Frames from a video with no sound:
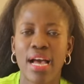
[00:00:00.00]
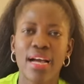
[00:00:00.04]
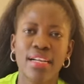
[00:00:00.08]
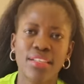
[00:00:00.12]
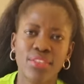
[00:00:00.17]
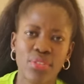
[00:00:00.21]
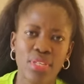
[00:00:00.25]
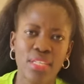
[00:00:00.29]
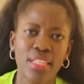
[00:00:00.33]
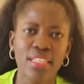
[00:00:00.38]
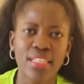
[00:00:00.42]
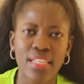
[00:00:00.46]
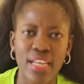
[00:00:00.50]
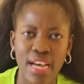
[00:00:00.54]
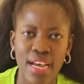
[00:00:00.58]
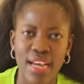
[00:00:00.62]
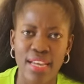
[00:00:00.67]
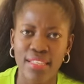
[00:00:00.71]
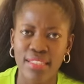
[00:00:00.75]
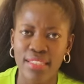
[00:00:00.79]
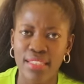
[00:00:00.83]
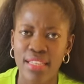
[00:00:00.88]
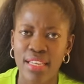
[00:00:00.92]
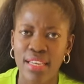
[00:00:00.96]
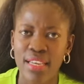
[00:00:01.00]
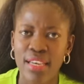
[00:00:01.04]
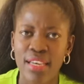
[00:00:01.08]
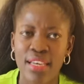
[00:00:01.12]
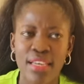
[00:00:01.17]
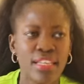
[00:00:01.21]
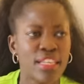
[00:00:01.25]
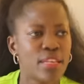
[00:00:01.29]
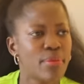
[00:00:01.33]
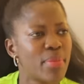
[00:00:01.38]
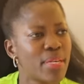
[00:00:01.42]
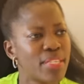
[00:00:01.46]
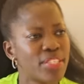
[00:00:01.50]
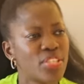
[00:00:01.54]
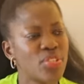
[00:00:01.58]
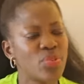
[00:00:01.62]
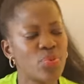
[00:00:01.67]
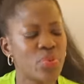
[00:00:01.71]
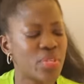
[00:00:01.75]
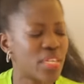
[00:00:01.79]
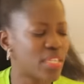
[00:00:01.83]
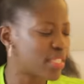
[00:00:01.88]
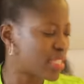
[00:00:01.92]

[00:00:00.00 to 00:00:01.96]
Actually guys, imagine we